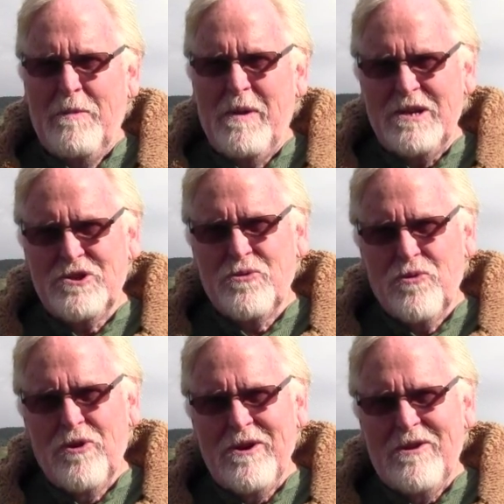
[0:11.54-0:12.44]
Pastor
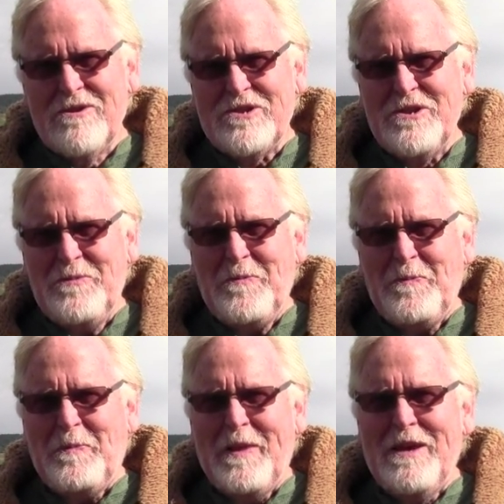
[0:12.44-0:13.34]
Roy Olsen,
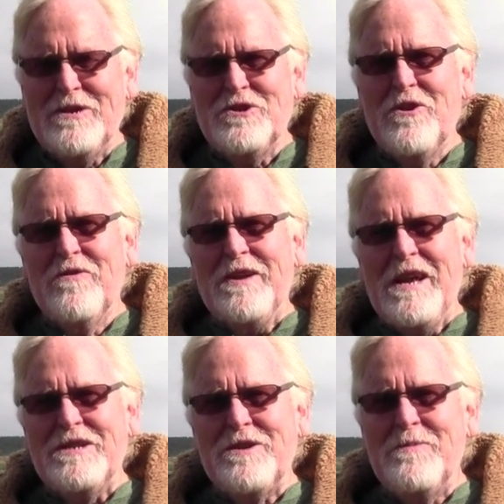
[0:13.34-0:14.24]

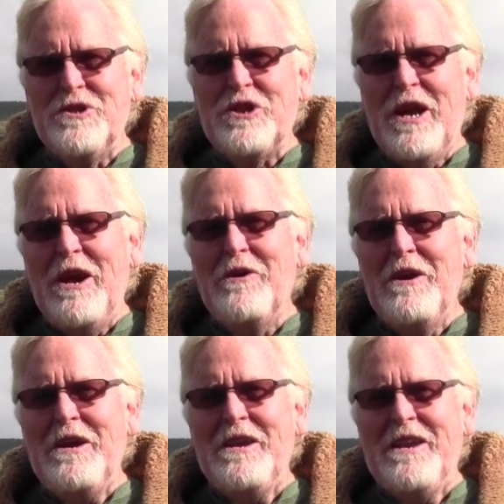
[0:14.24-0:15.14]
serving as a
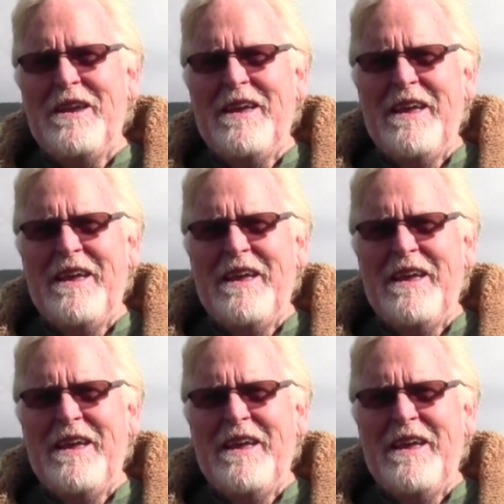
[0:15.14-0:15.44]
missionary in